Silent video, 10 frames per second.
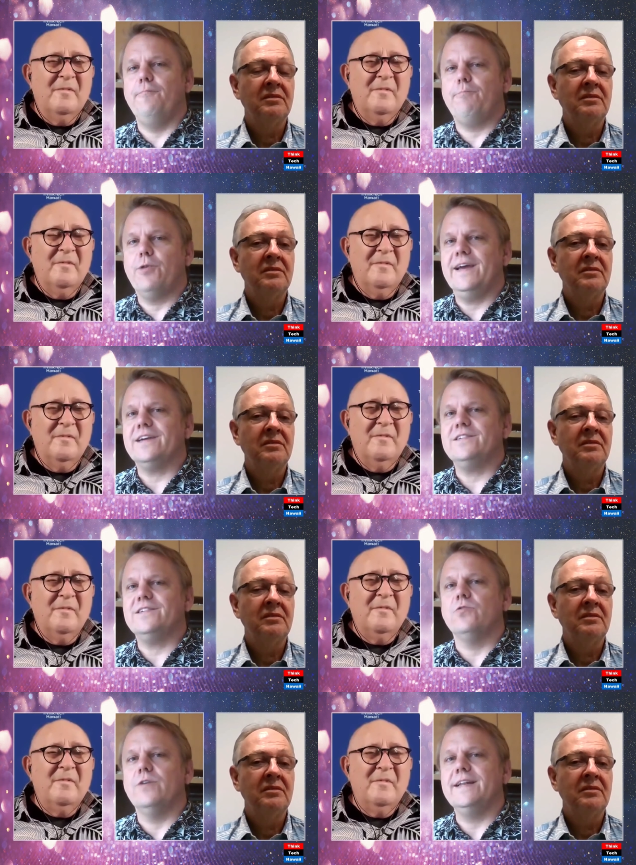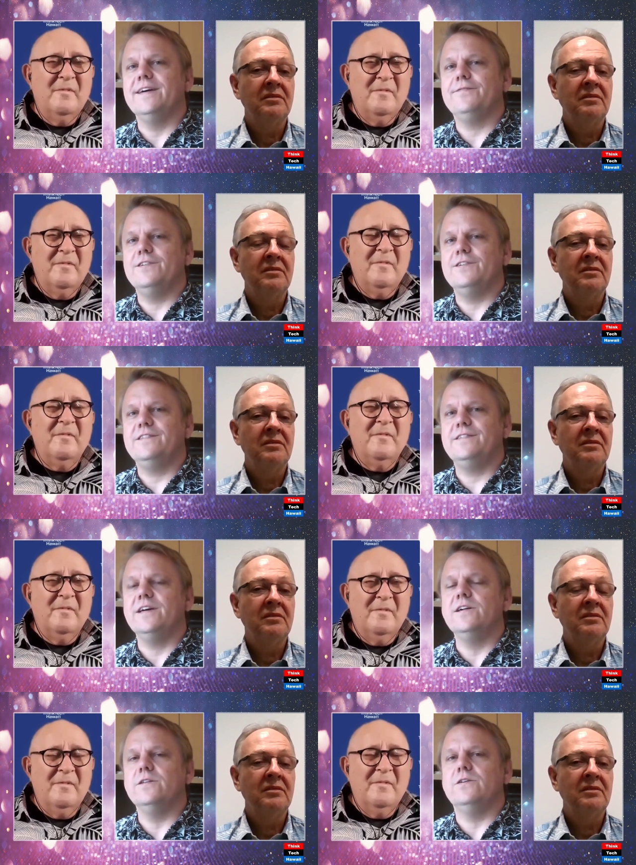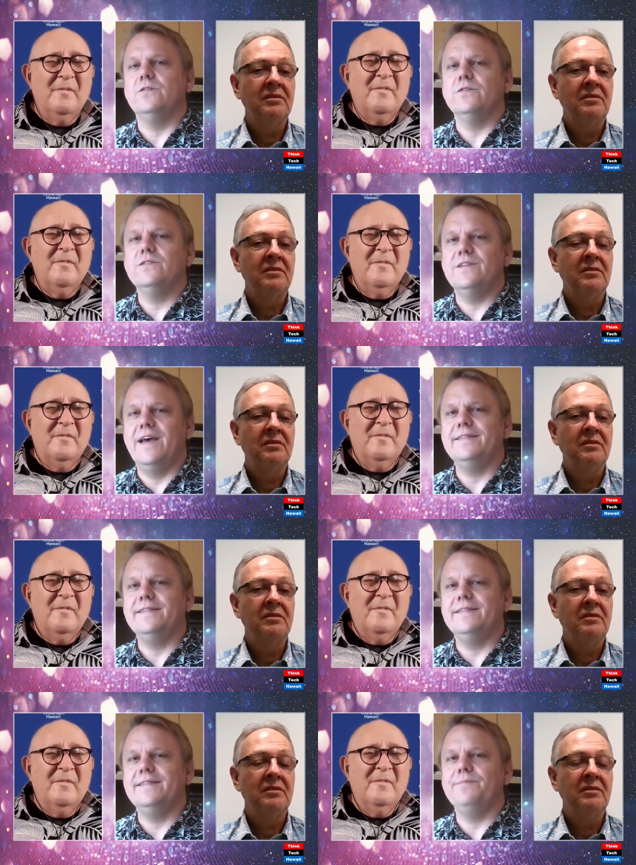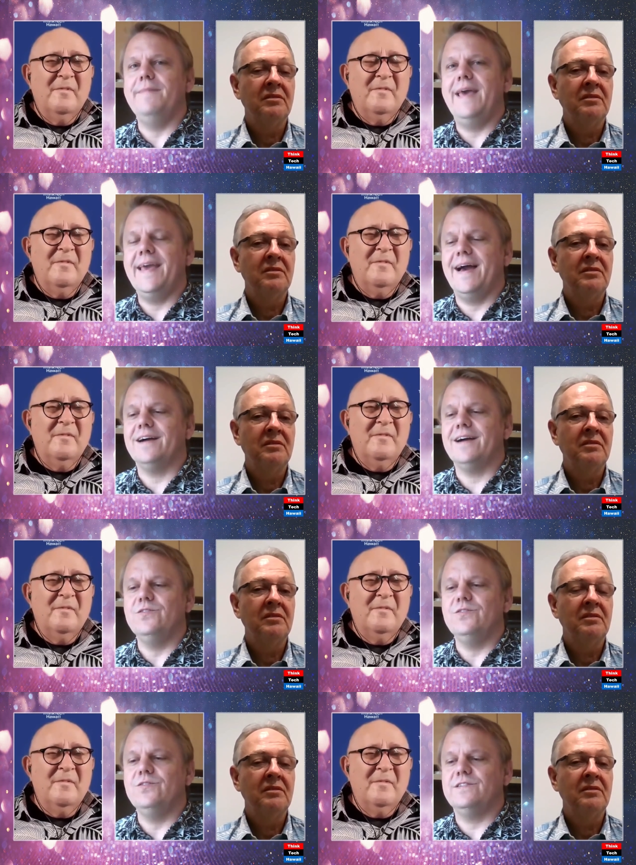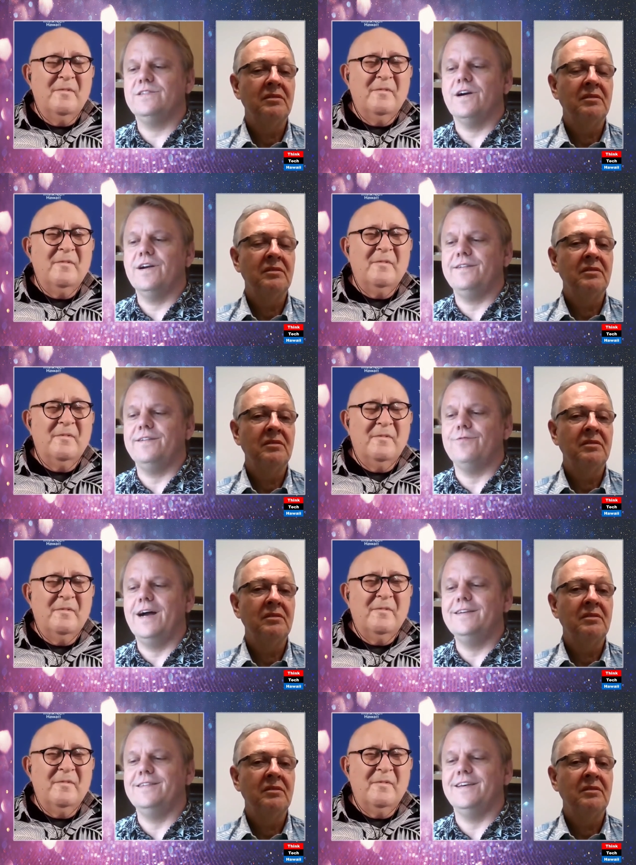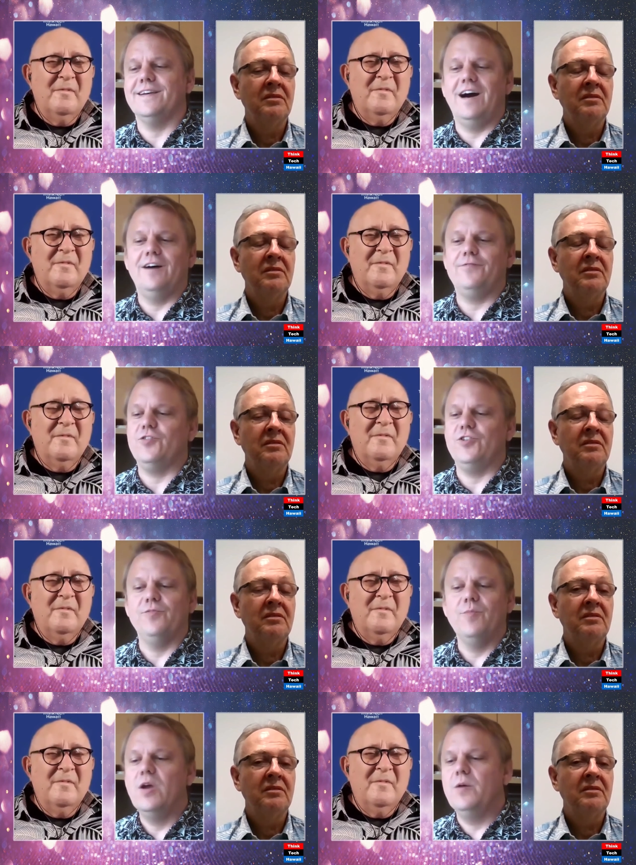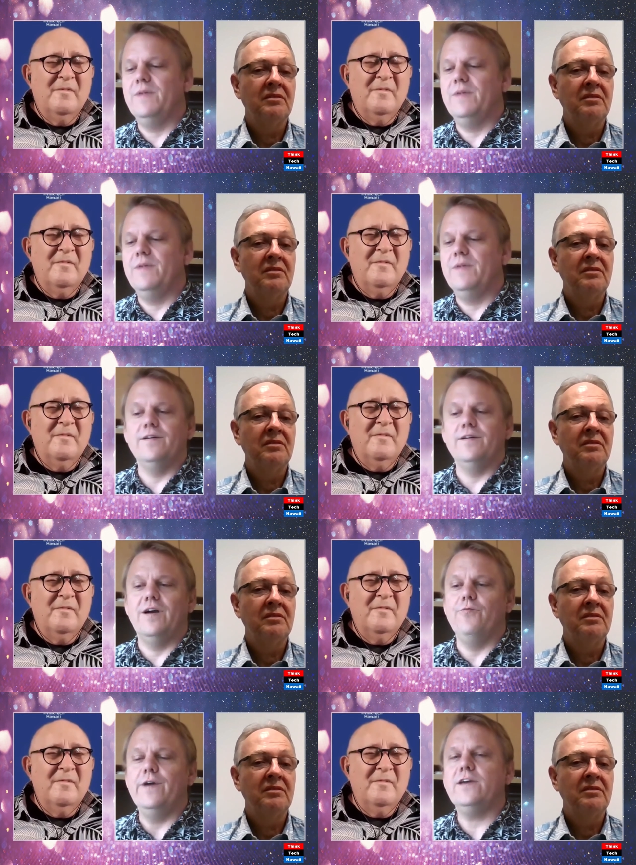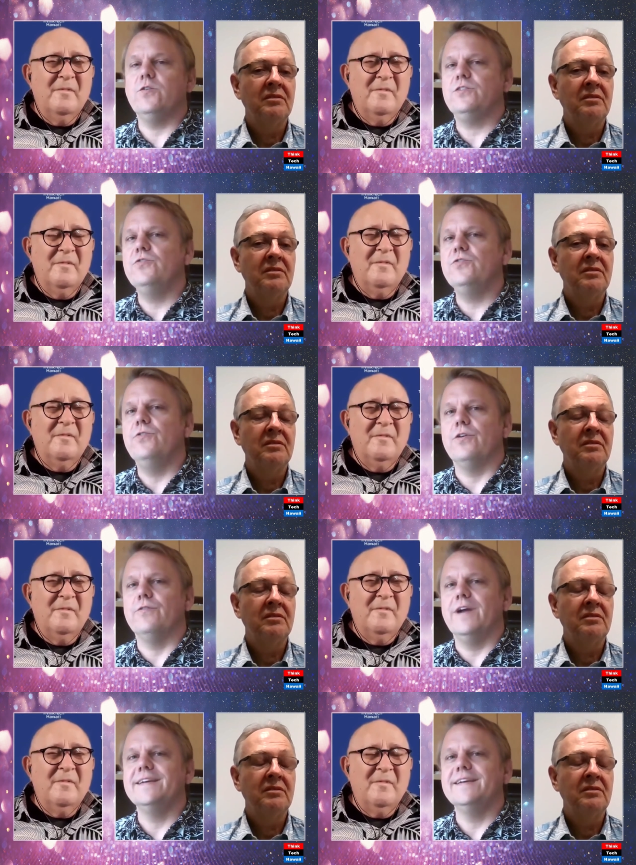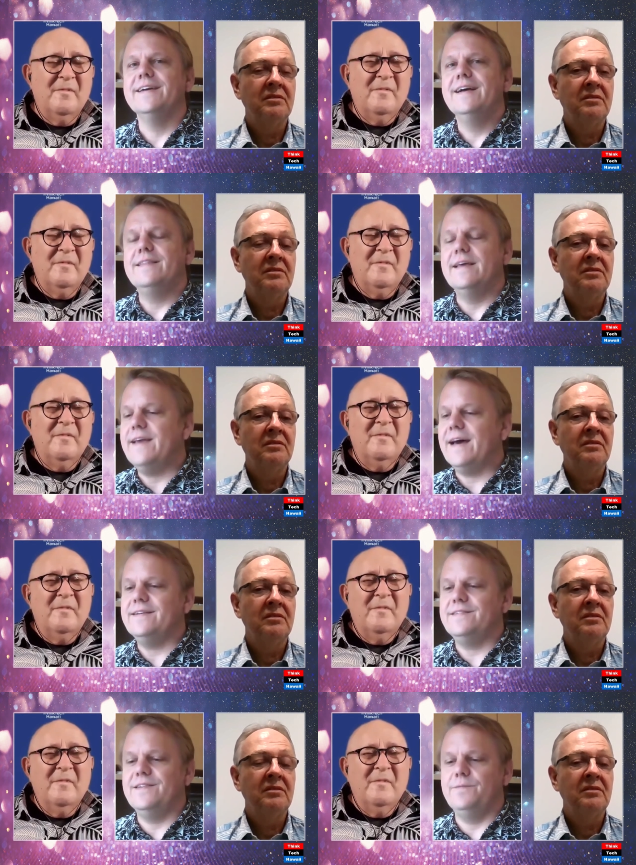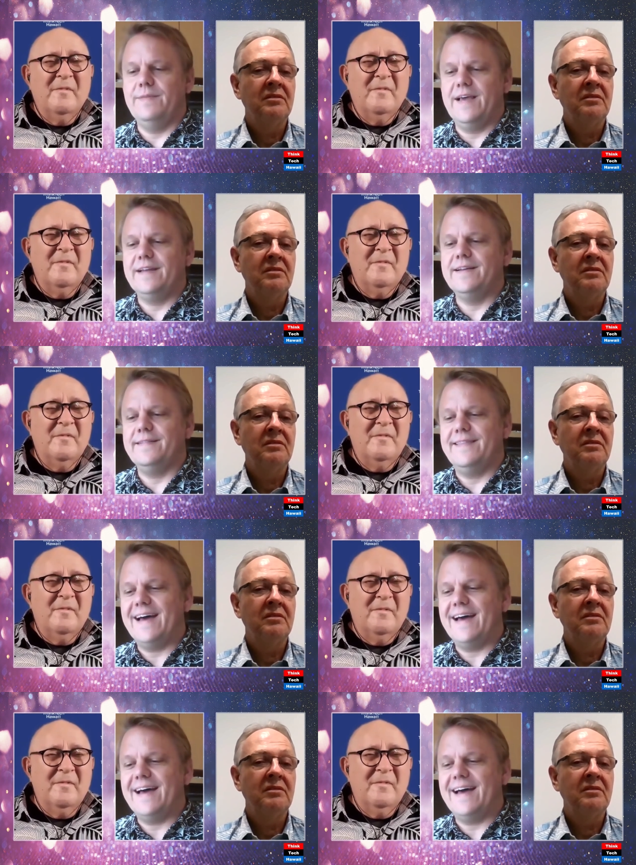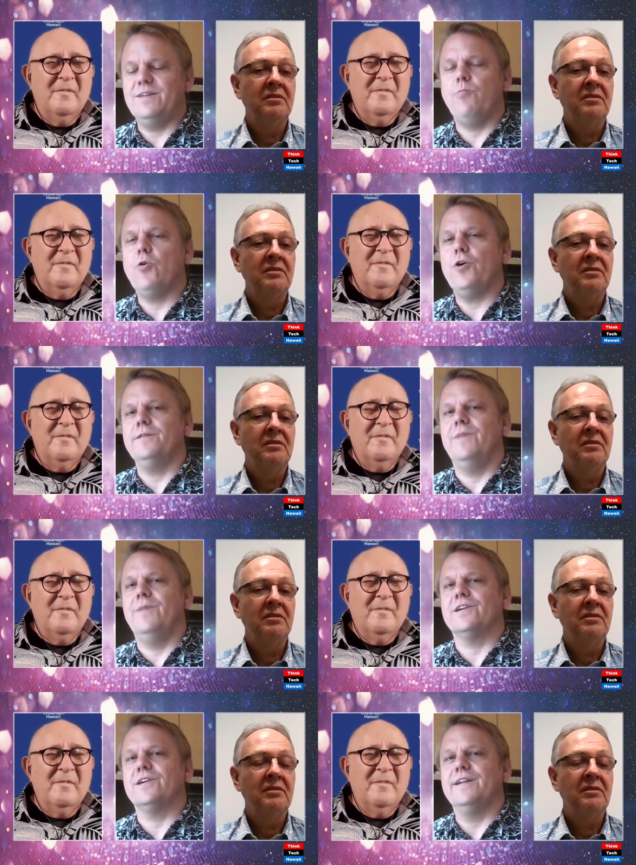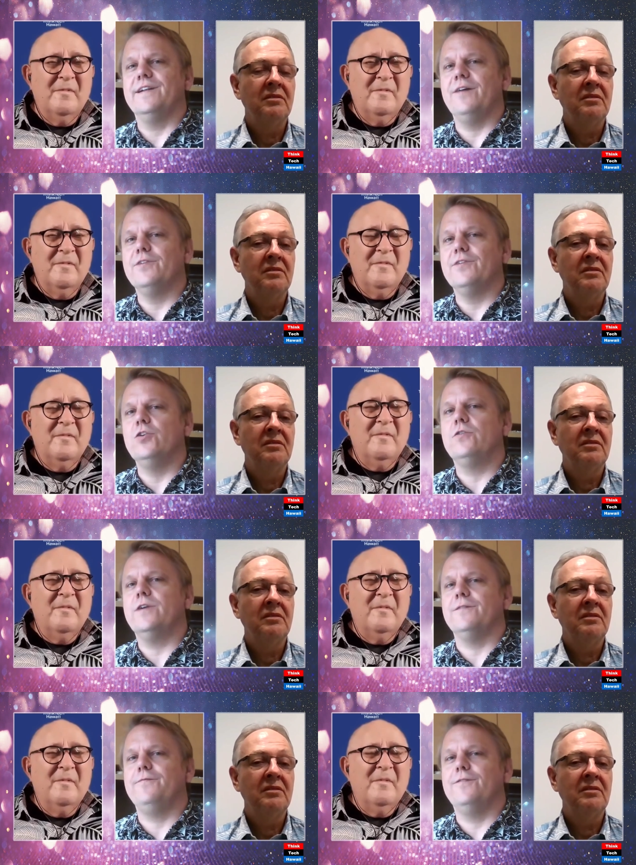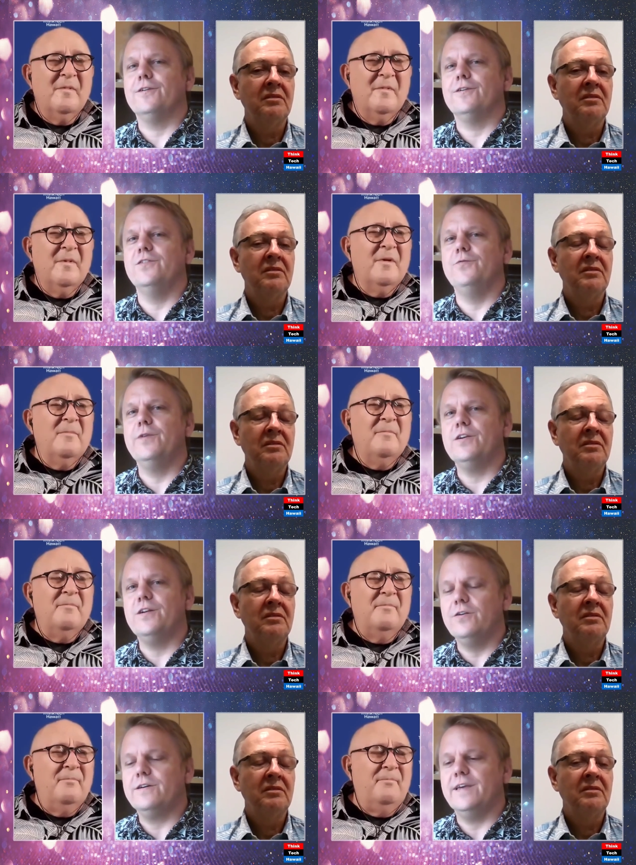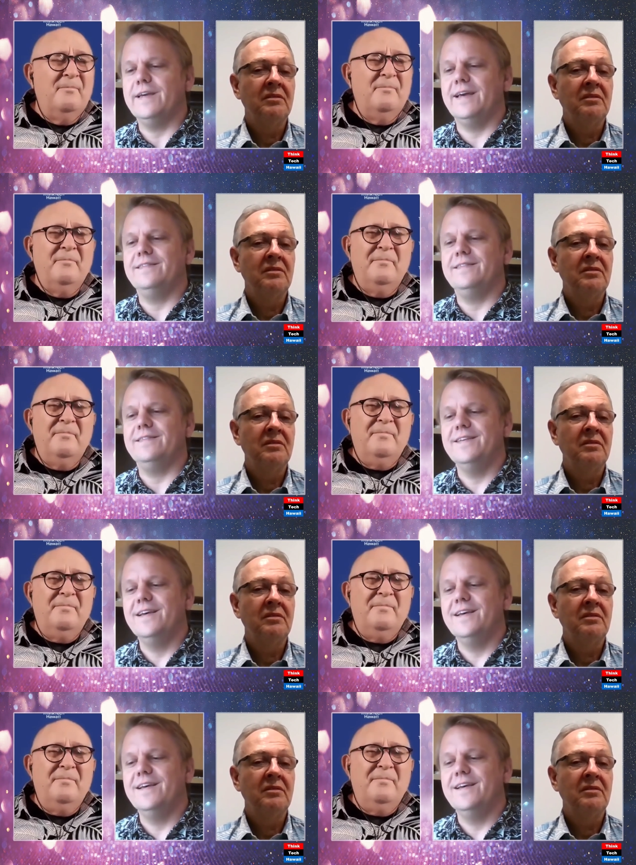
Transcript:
Speaker 1: protection already after a single dose, and that may actually start rising after maybe a week or two already, then that is a, then that is an important marker that we're looking for. So we're looking at these